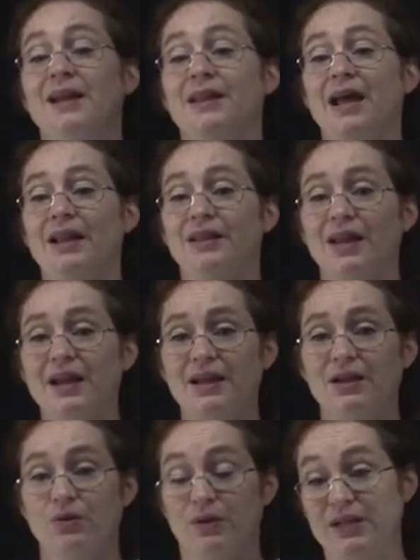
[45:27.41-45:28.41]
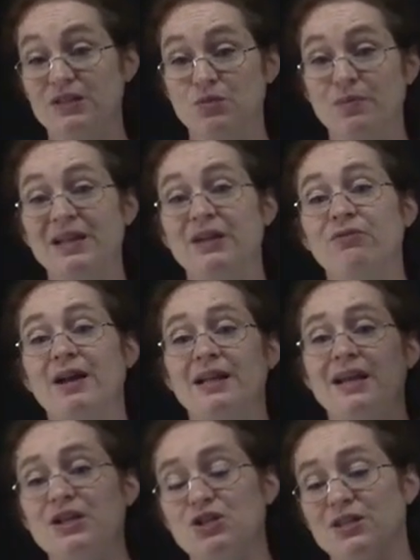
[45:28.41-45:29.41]
That light uh, is emitting
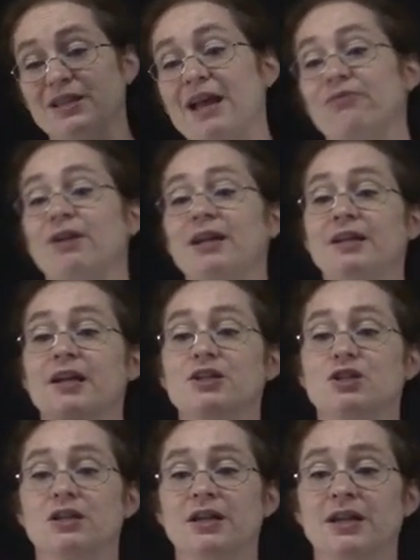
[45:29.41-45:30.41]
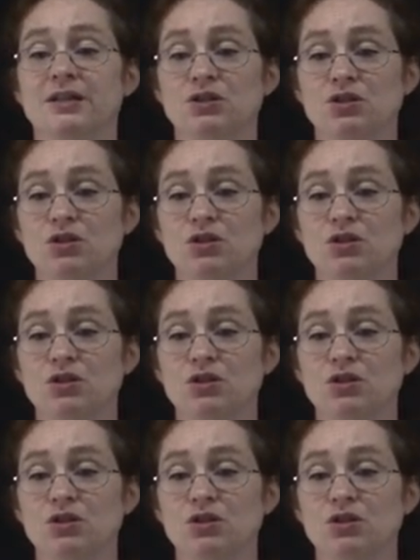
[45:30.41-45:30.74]
radiation. That radiation hits